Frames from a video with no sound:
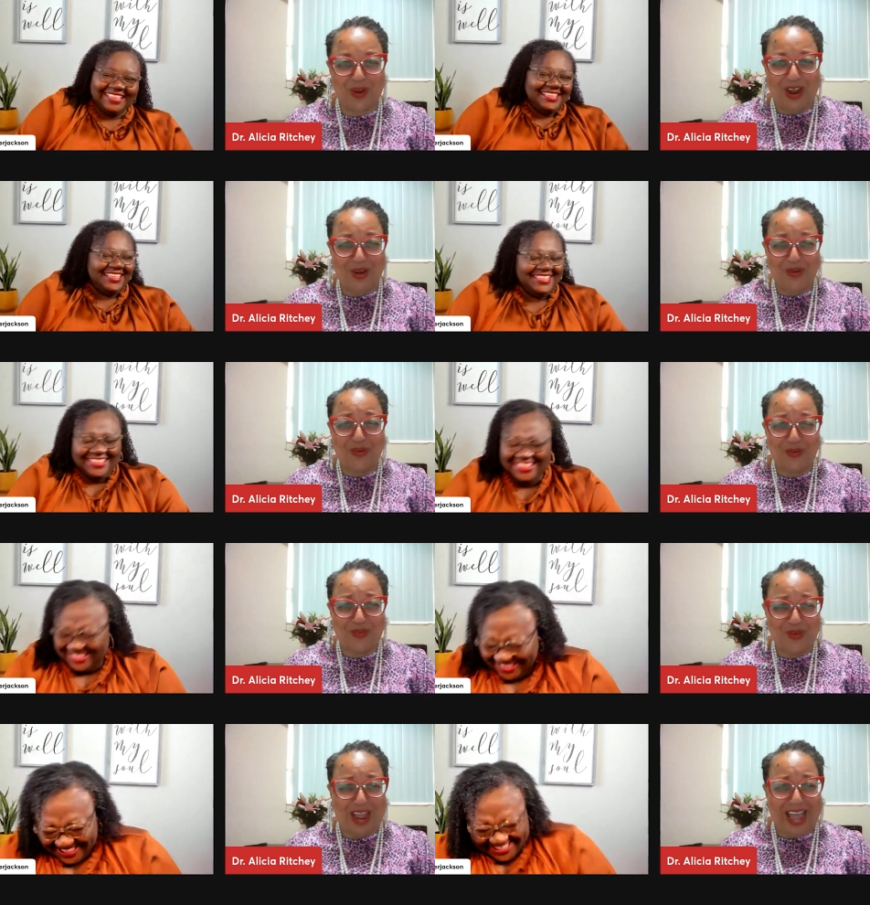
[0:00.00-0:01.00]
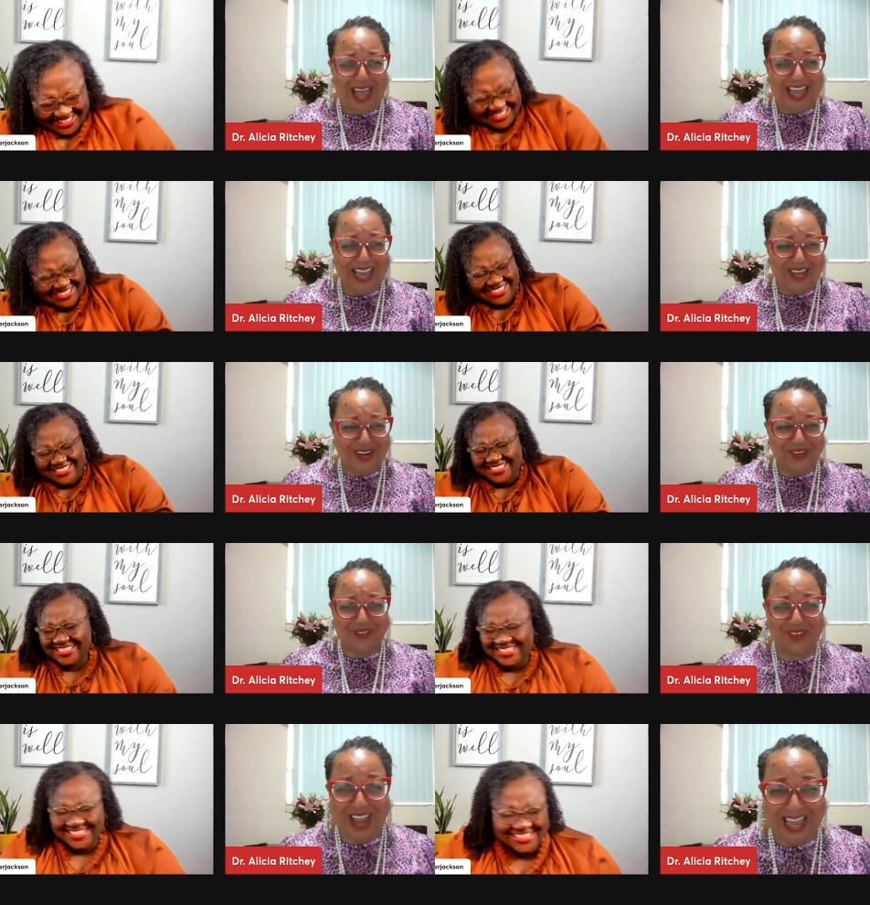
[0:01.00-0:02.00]

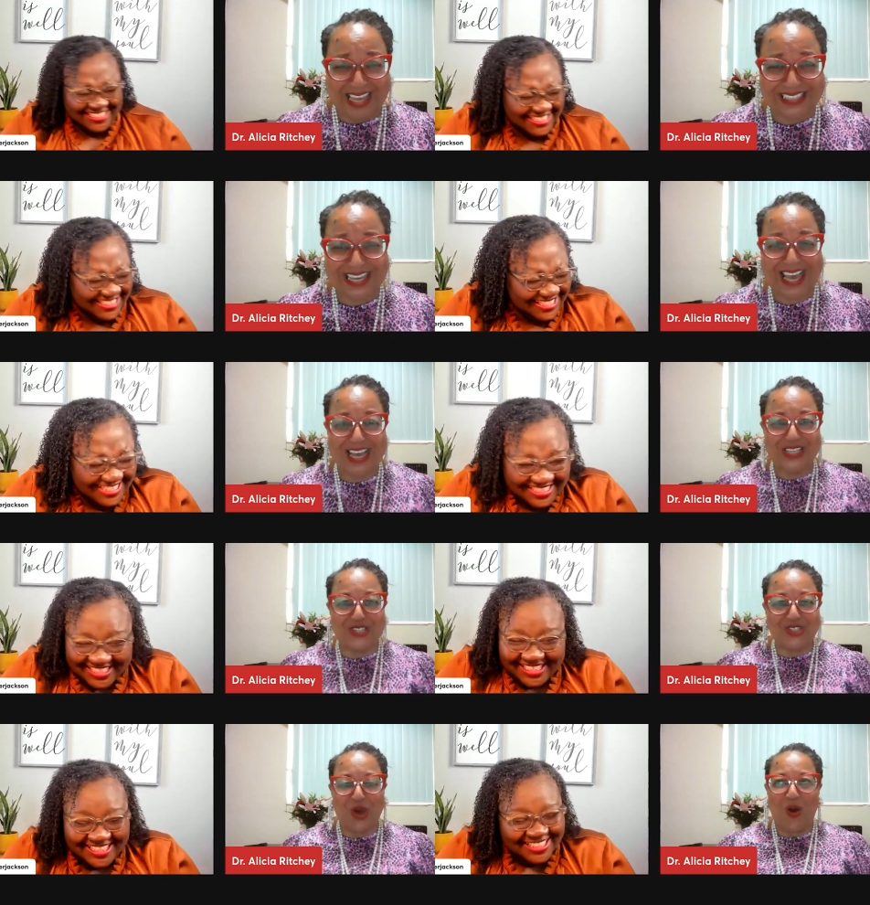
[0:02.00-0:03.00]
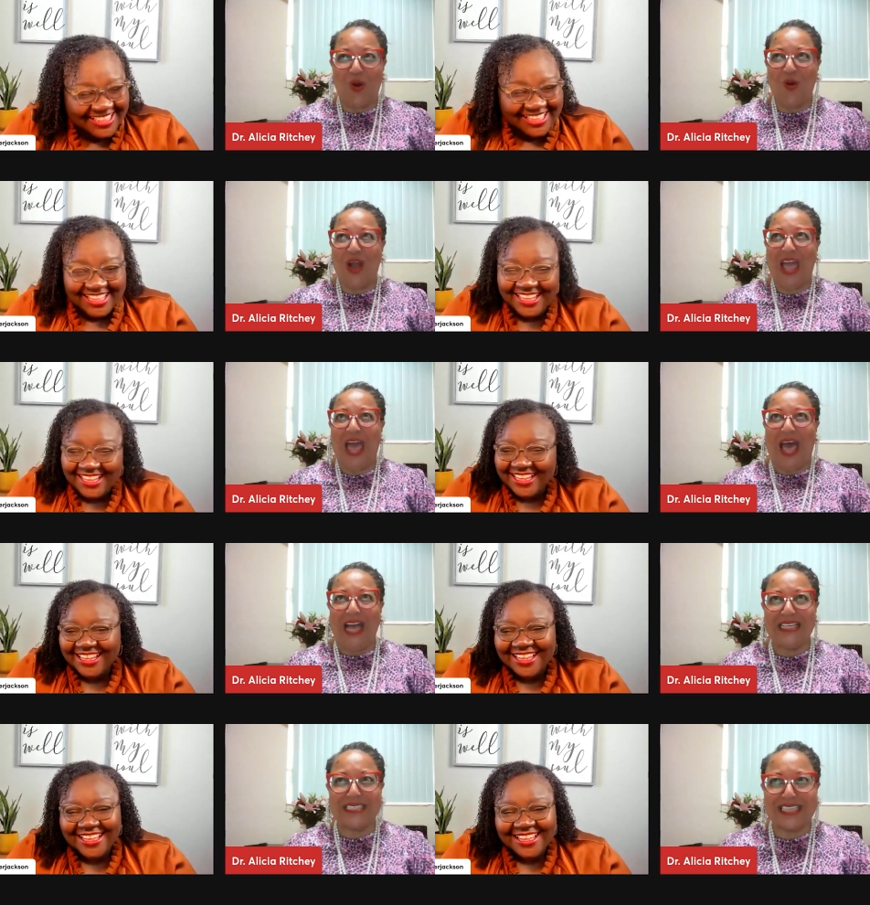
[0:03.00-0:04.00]
Speaker 1: right, right. So
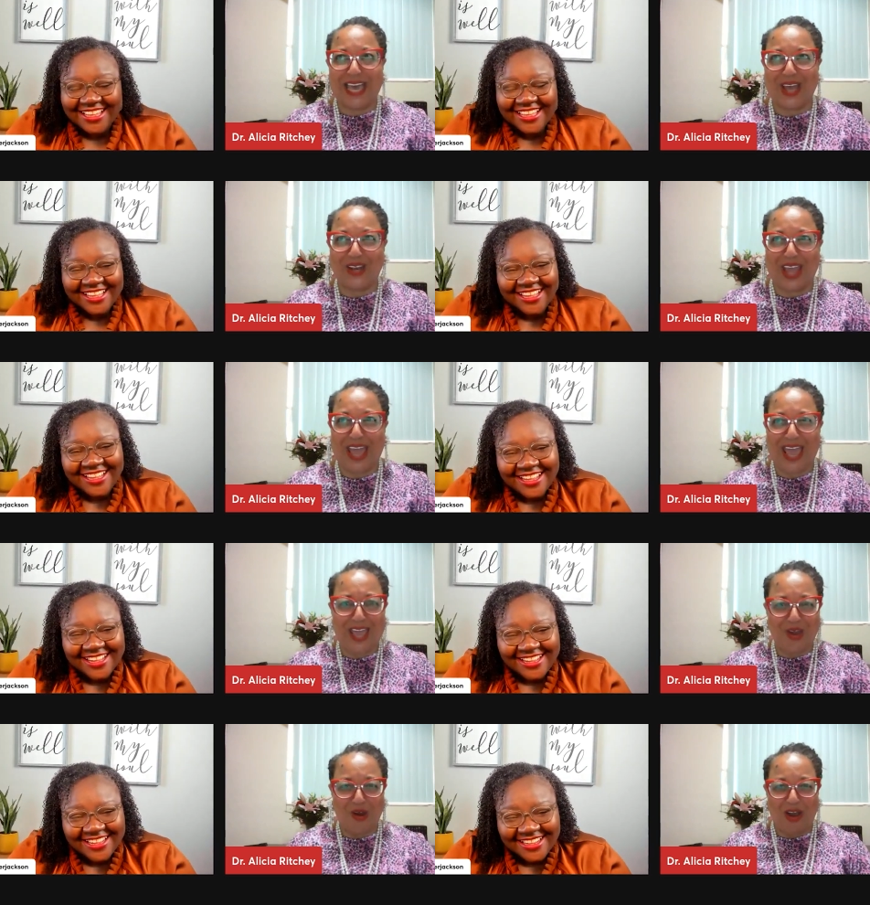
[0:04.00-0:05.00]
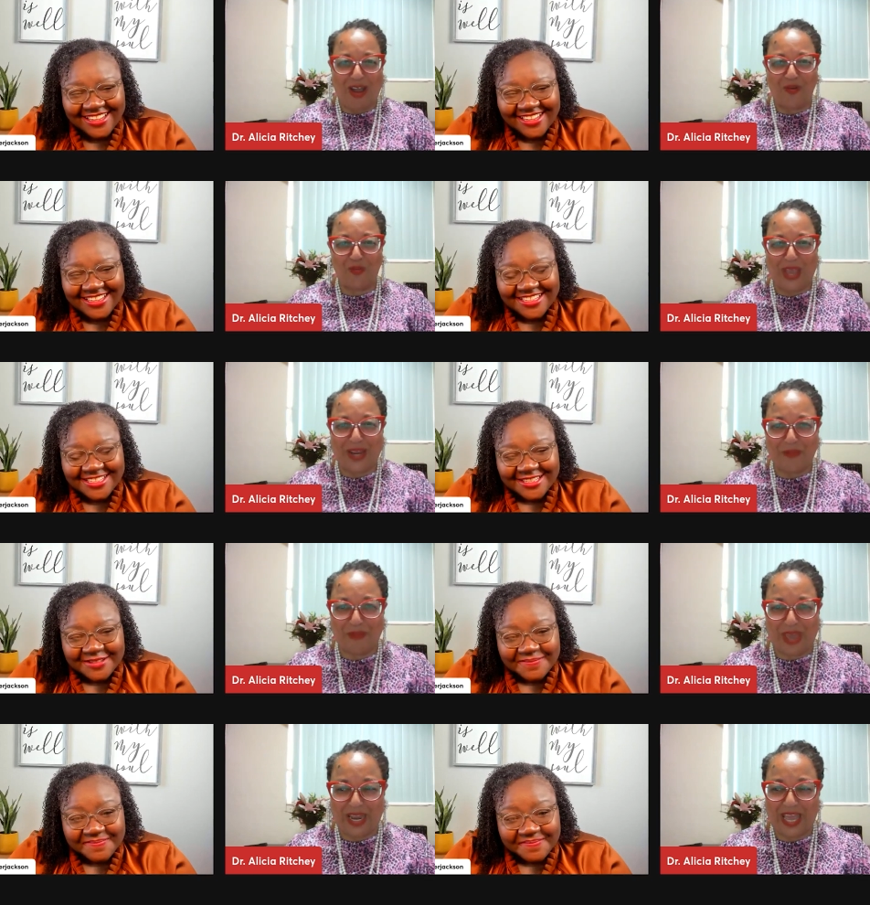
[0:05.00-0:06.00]
I said, hang on, wait a
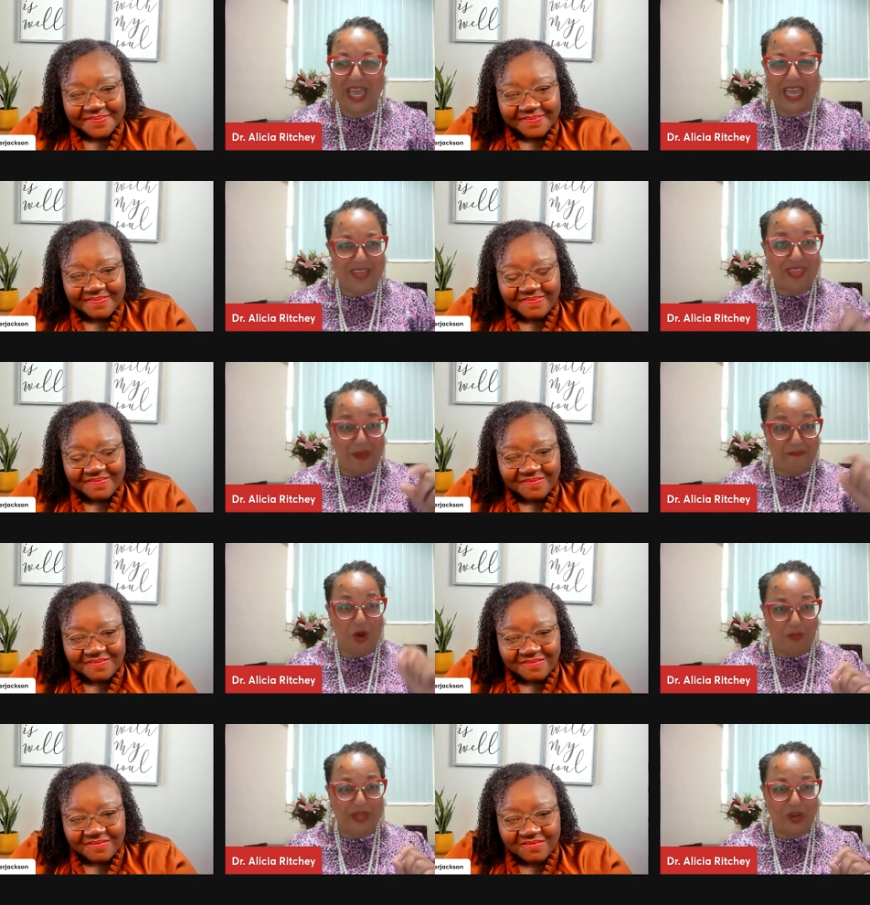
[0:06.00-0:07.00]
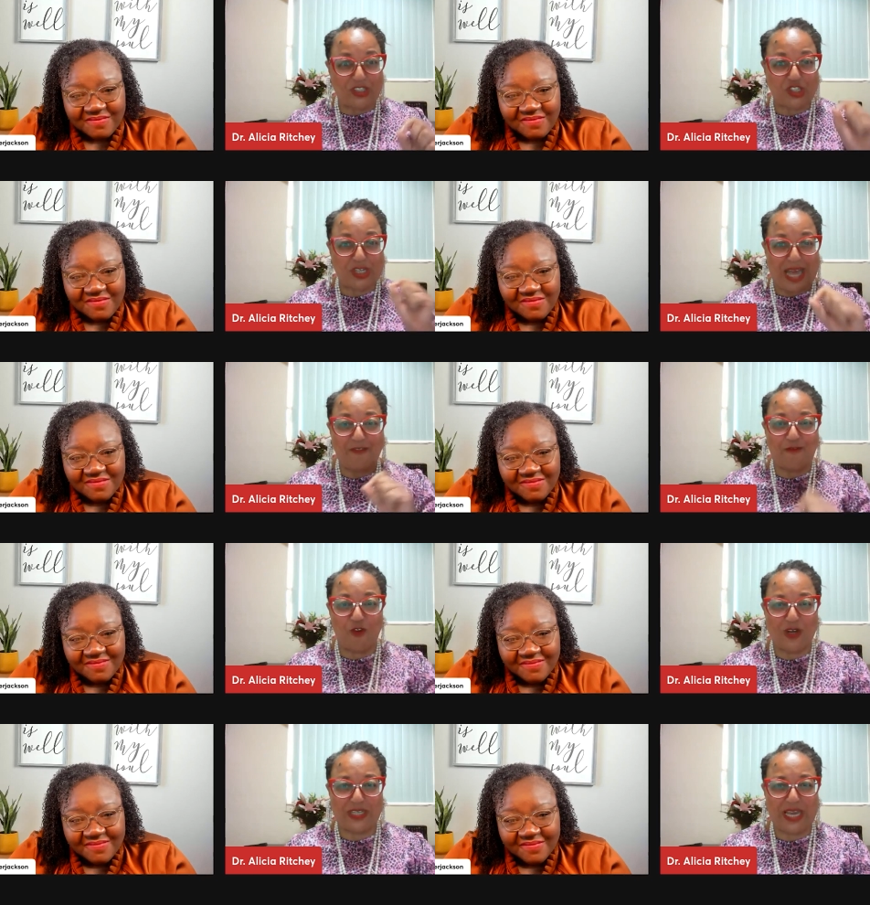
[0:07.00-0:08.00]
minute in that moment on July
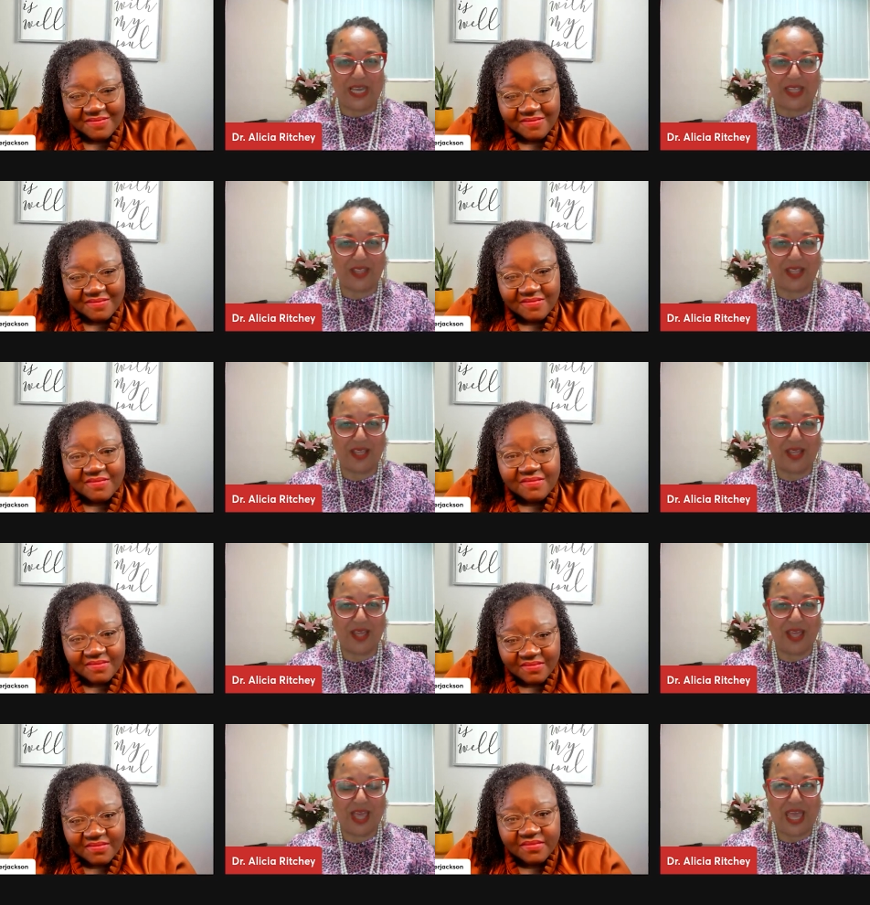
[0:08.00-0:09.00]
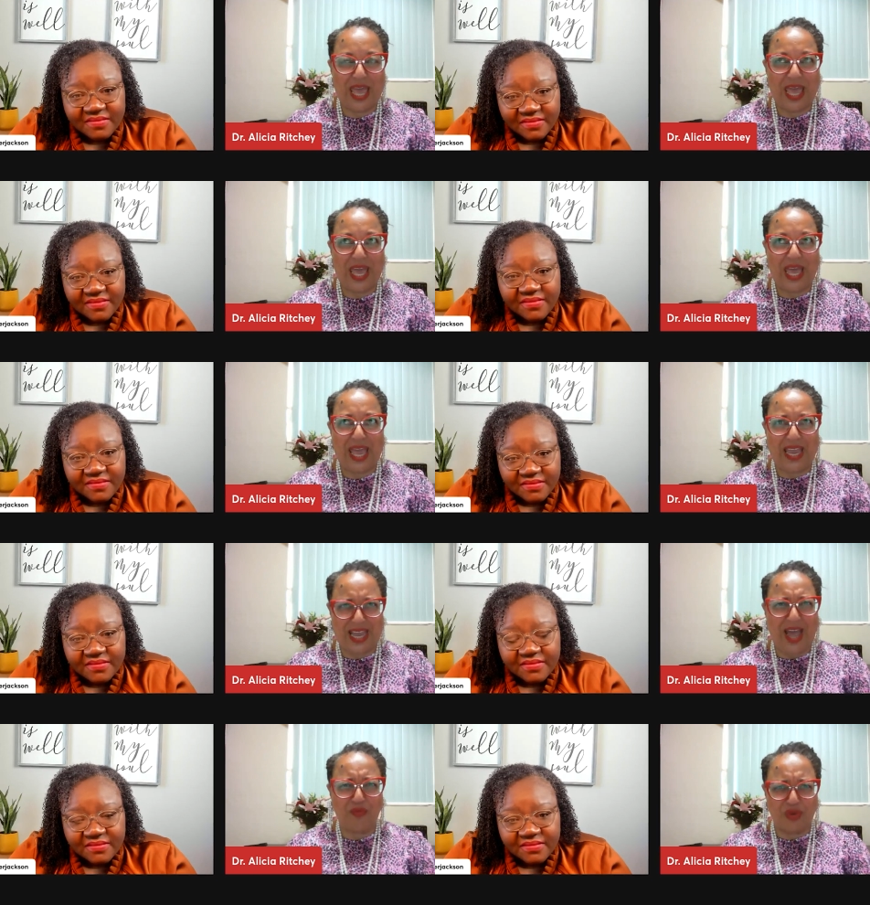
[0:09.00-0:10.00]
14th. And
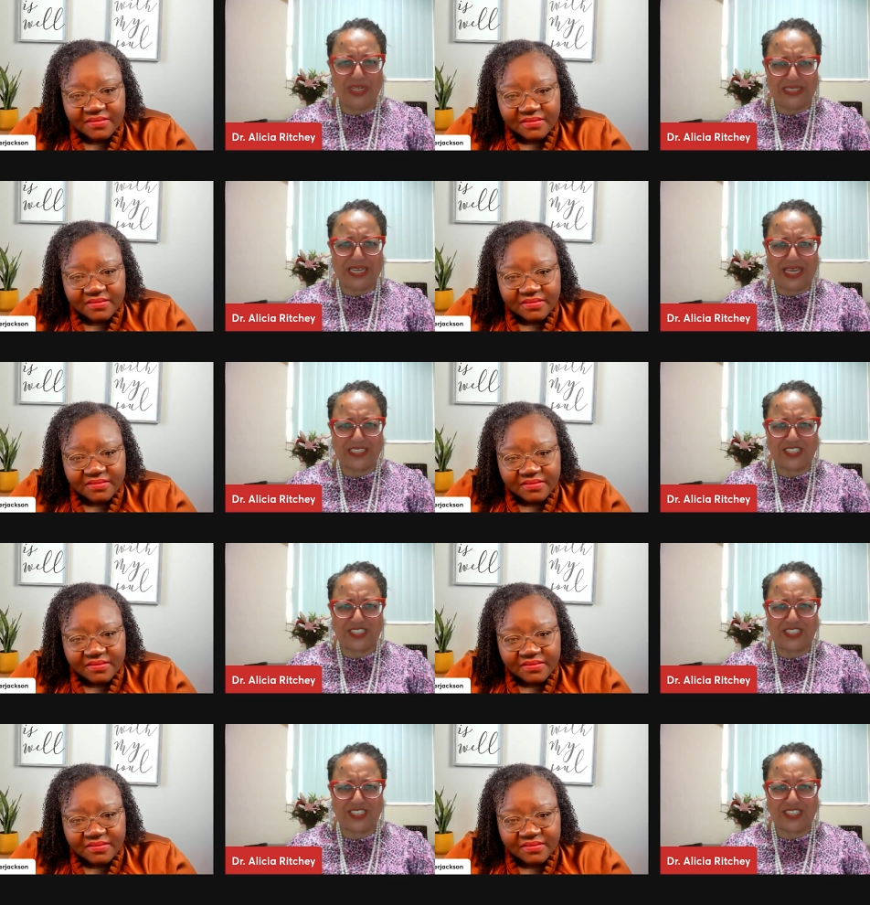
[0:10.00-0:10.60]
God really did